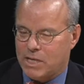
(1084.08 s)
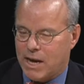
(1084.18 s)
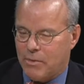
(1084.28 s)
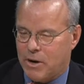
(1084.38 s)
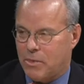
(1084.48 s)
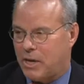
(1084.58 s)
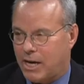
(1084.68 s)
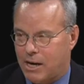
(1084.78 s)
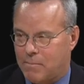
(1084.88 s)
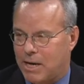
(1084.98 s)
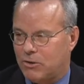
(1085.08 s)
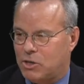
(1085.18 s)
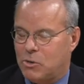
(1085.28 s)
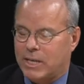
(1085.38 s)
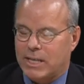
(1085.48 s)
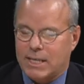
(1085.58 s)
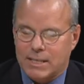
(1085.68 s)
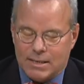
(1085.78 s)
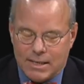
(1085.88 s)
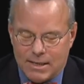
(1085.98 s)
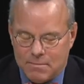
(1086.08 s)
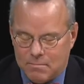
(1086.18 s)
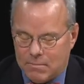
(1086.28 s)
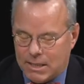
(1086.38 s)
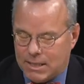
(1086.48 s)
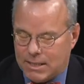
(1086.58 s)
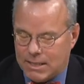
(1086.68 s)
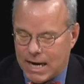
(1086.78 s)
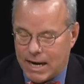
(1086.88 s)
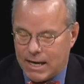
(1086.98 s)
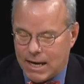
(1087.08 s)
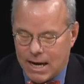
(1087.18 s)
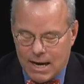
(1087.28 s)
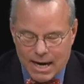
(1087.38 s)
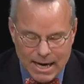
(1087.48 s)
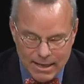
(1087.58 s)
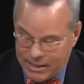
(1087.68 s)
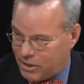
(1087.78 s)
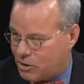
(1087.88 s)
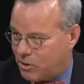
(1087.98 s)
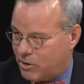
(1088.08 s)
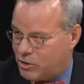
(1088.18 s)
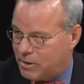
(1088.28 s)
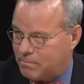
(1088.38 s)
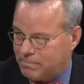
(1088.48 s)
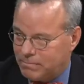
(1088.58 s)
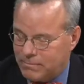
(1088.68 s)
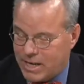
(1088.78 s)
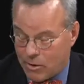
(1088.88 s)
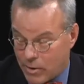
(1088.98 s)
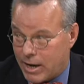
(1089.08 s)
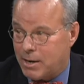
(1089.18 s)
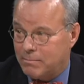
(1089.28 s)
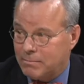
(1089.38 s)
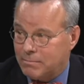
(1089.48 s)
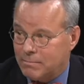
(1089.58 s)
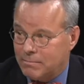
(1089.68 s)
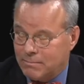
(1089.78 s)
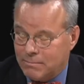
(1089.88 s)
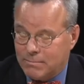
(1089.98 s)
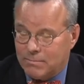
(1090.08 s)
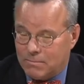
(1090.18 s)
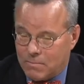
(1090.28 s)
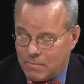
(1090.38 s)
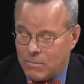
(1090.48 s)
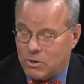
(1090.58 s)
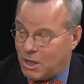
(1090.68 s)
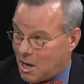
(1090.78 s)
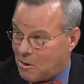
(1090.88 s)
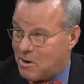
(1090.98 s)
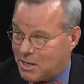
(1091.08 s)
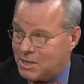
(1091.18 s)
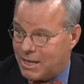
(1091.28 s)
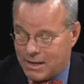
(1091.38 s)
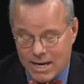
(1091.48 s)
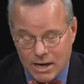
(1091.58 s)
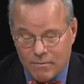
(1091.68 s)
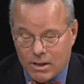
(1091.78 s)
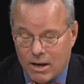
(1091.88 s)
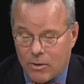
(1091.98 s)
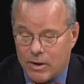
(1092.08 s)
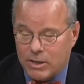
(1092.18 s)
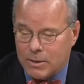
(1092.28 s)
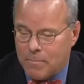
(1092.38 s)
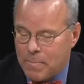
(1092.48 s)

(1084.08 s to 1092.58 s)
out there thinking about doing this, I highly encourage it. Get ready. There's a lot of risk, heck of a lot of risk,